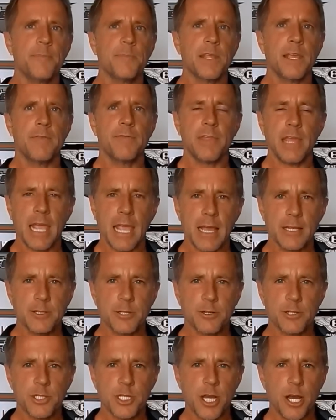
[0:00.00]
If the
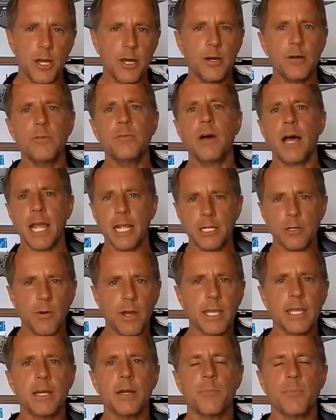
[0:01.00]
answer is no, I know
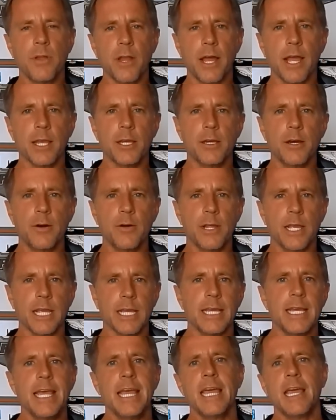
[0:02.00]
I can apply a coating.